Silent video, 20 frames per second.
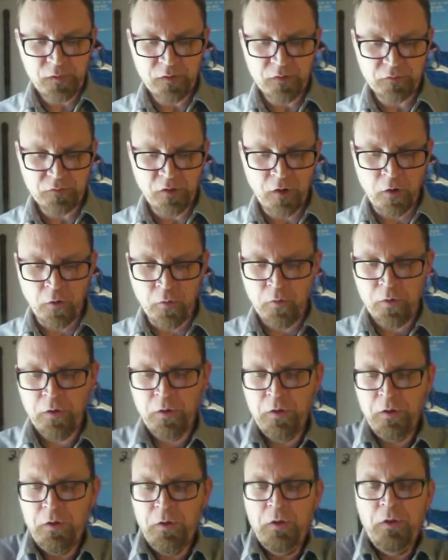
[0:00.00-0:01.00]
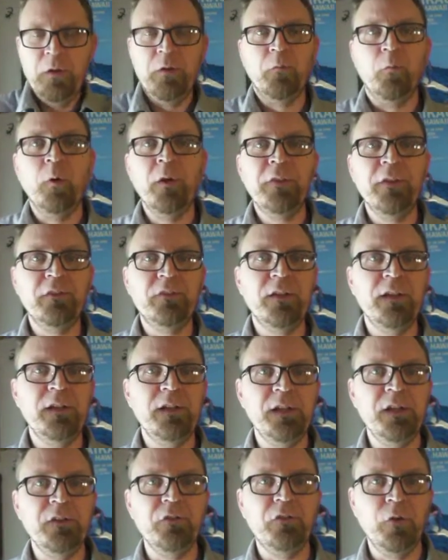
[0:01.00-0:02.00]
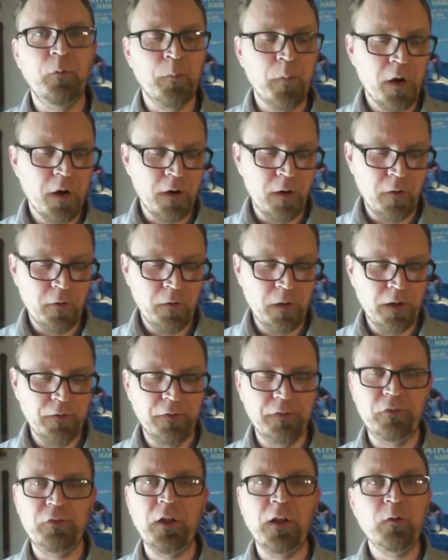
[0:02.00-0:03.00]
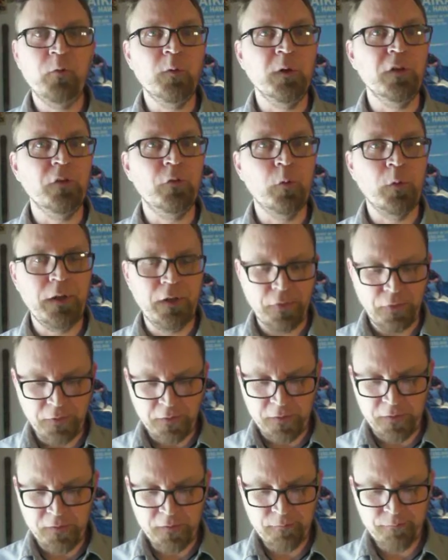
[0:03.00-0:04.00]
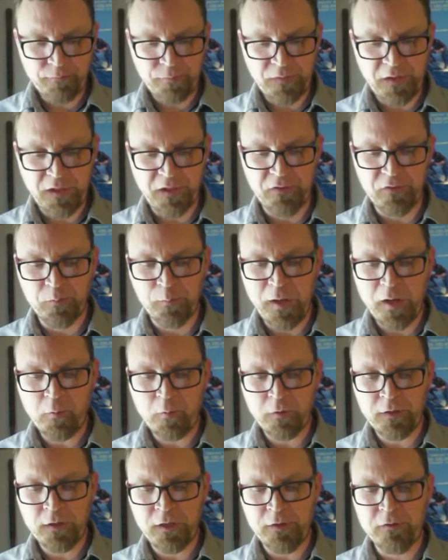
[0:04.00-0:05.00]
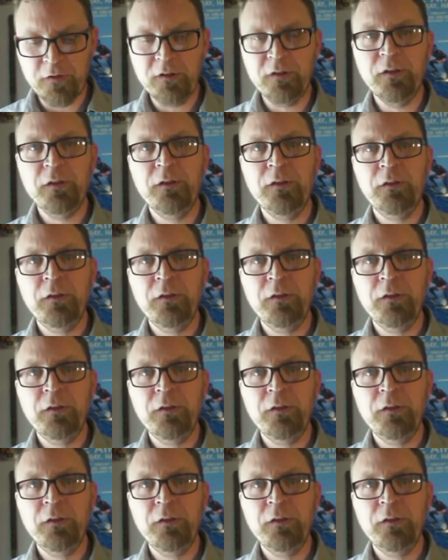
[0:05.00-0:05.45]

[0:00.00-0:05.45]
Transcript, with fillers: So, one that's ending tomorrow on January 23rd is Make 100